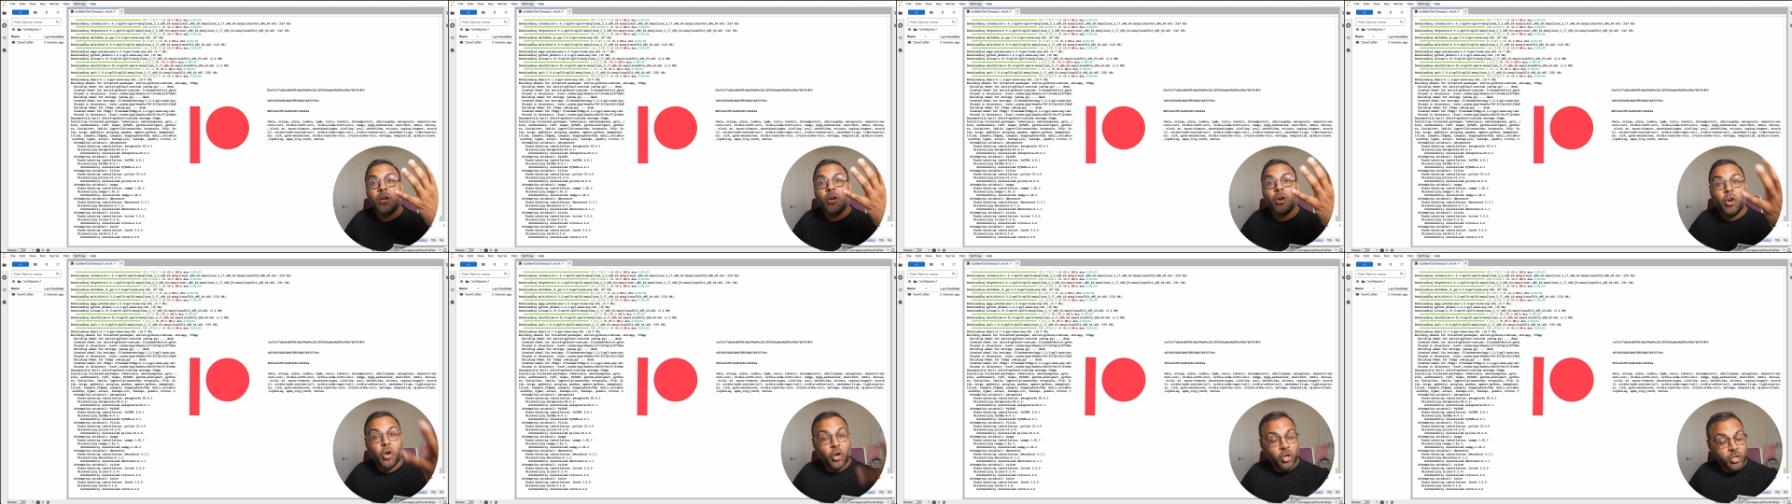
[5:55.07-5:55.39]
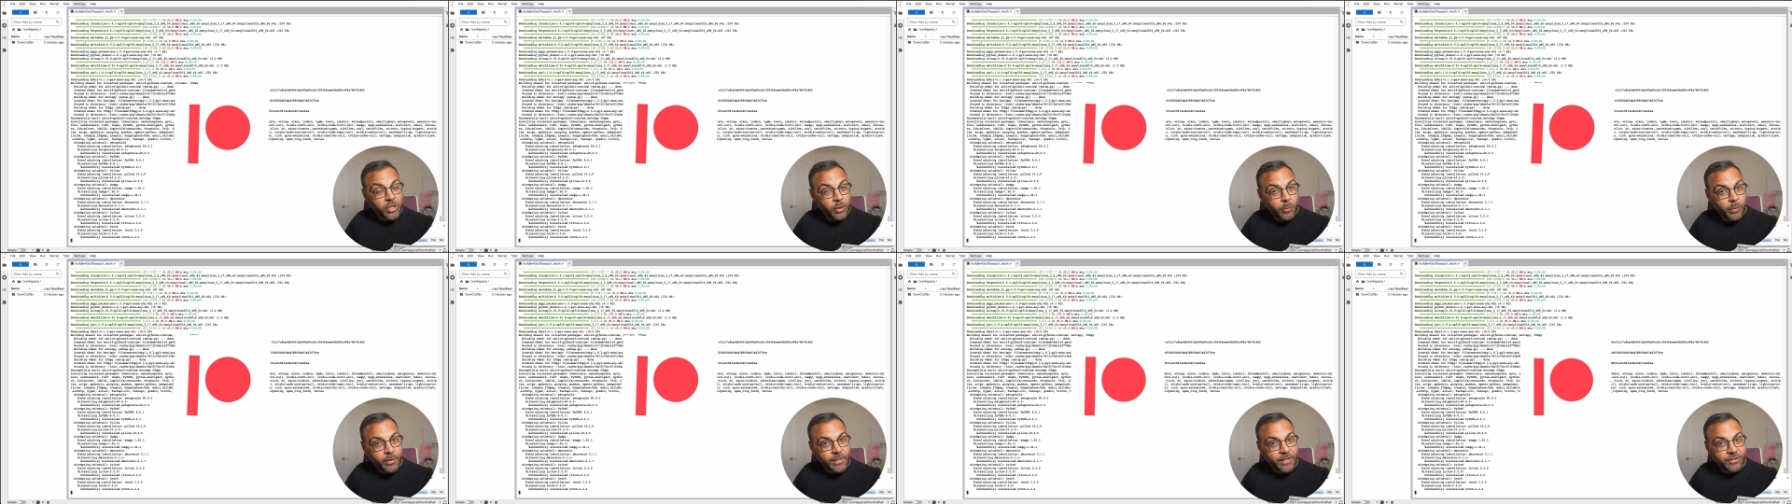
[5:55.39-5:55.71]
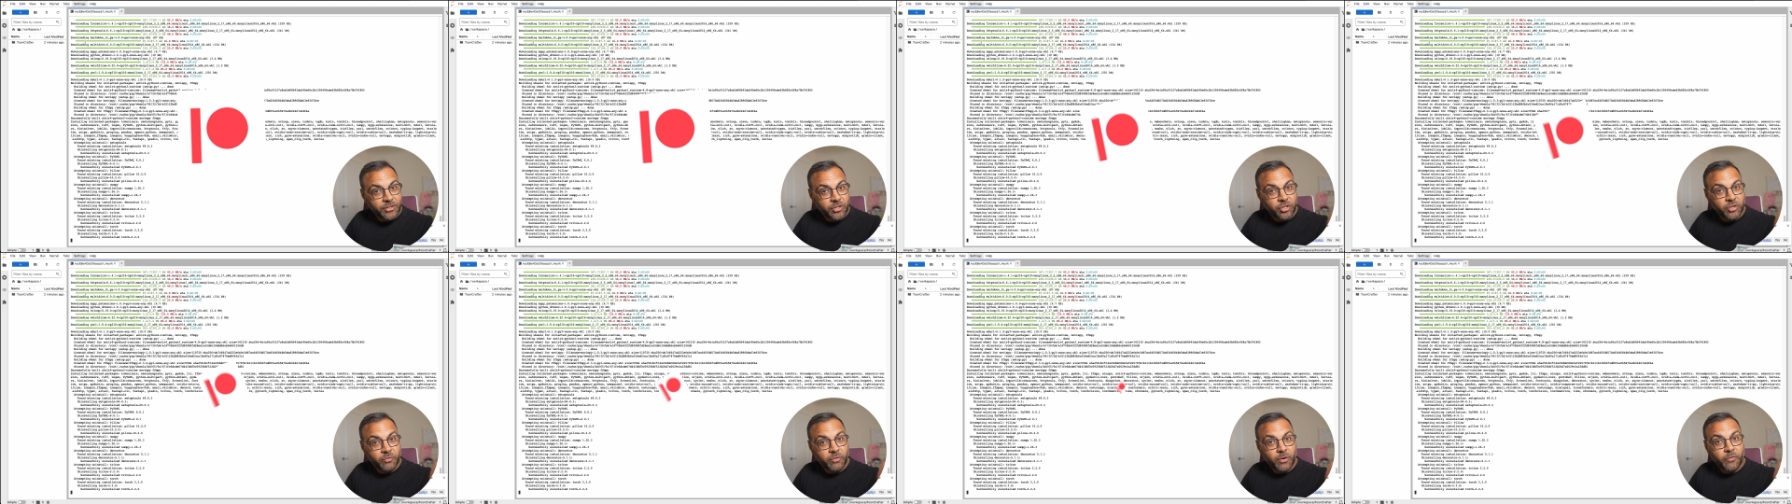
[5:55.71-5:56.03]
early
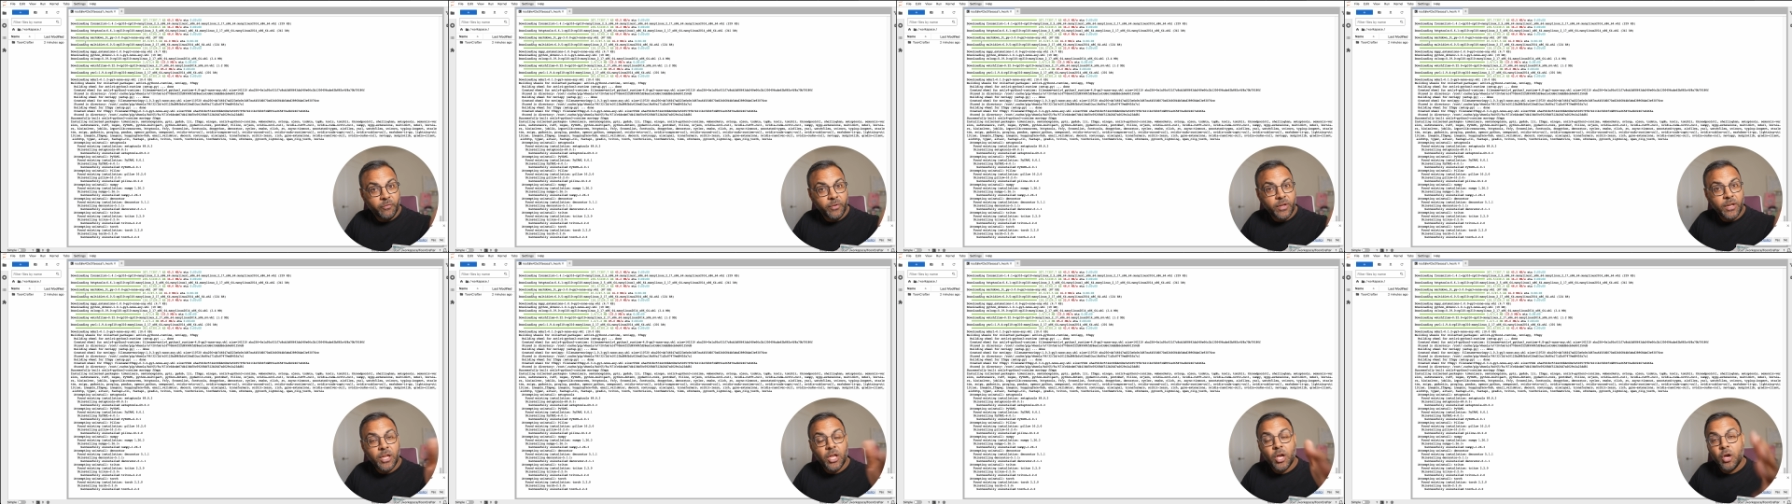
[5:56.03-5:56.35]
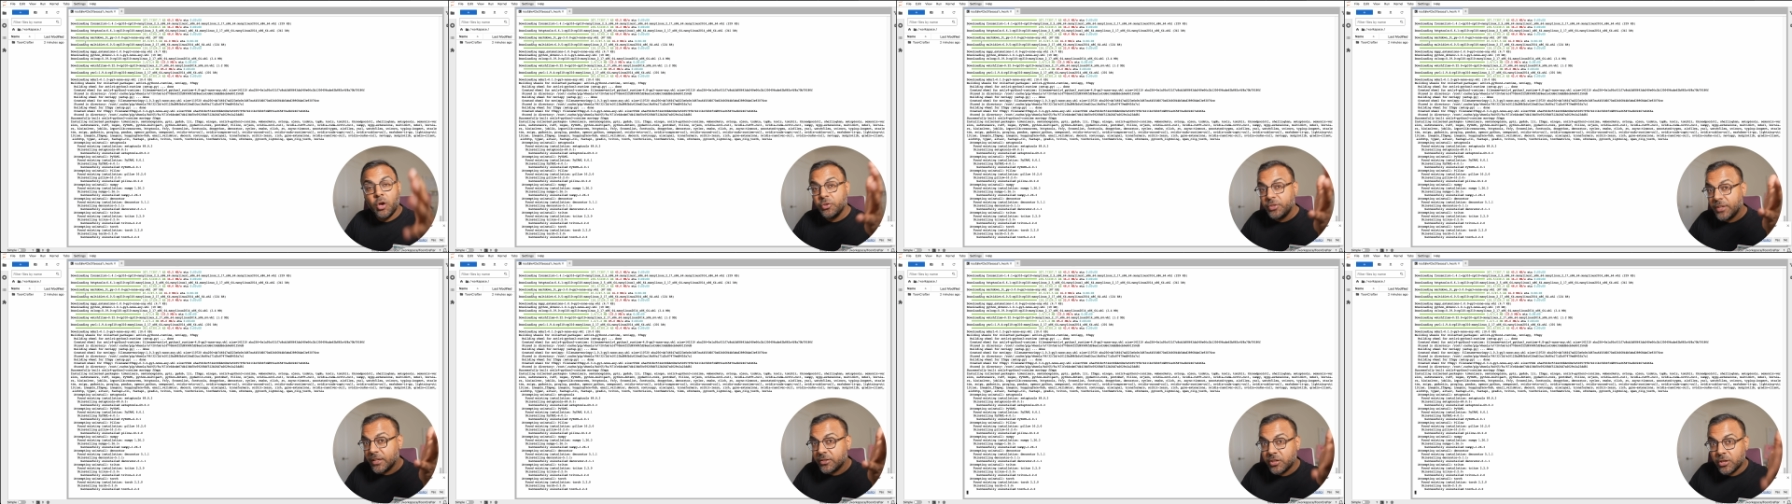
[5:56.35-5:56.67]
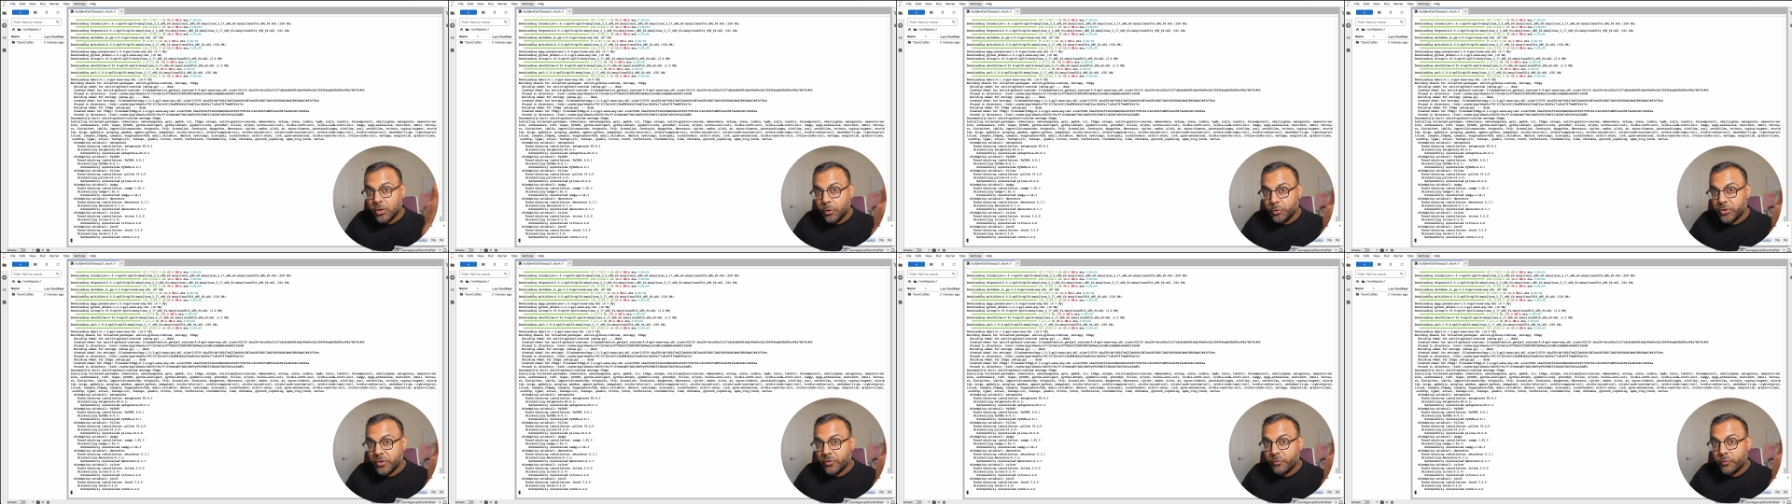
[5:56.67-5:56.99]
releases of our videos,
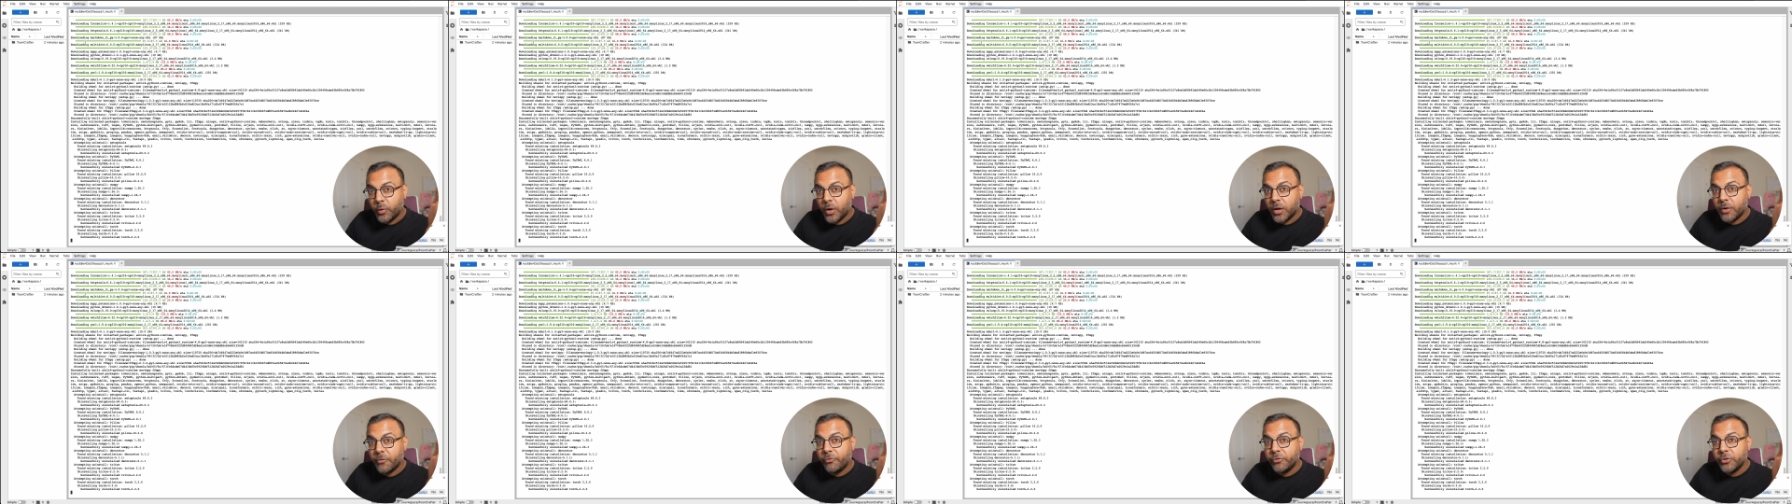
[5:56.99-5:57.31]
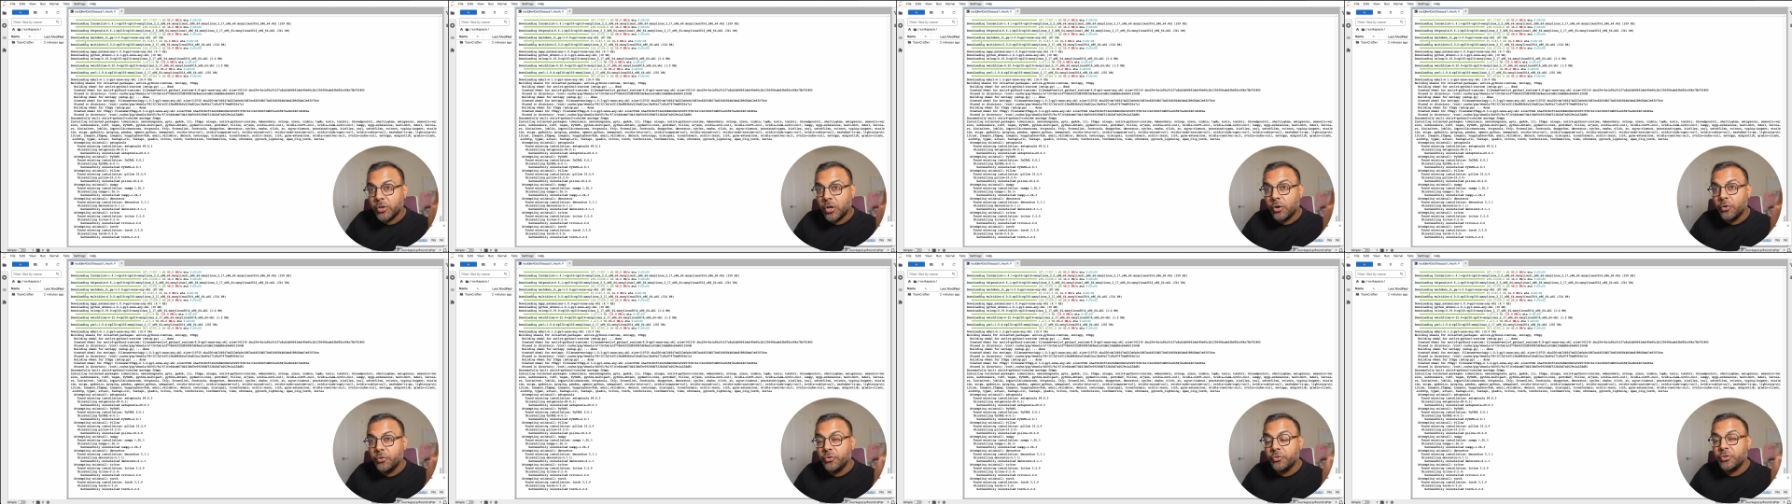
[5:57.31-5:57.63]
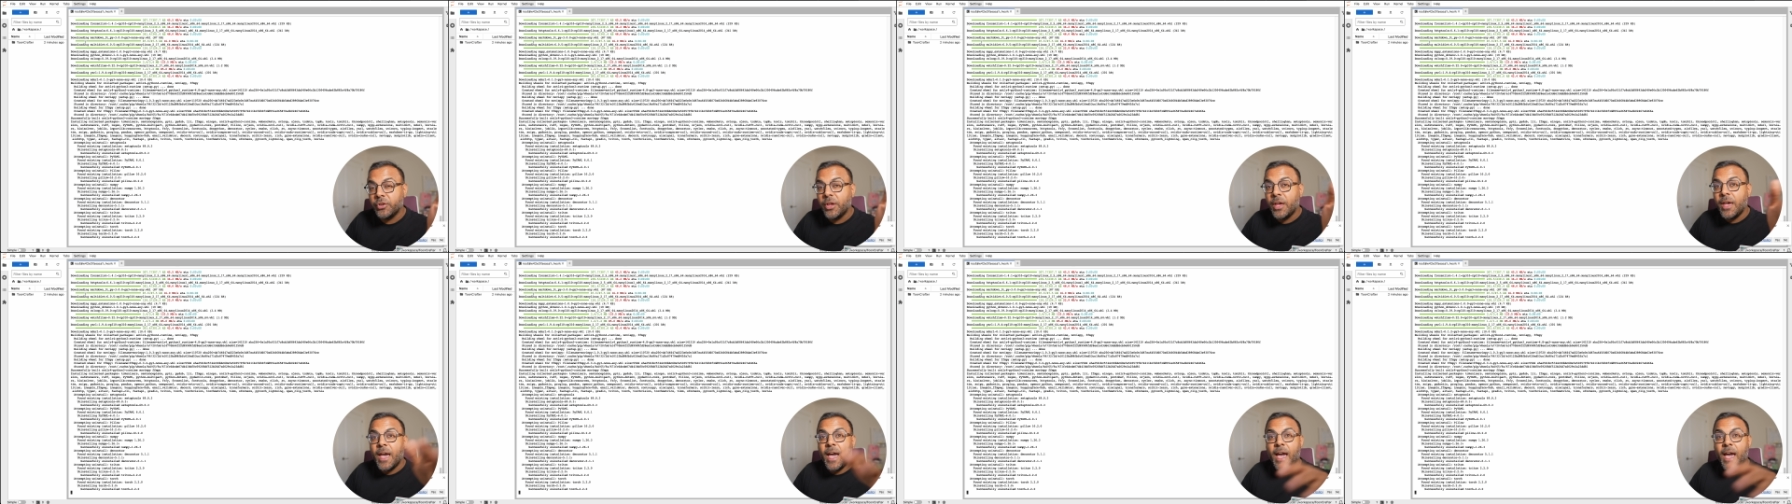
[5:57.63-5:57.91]
exclusive workflows,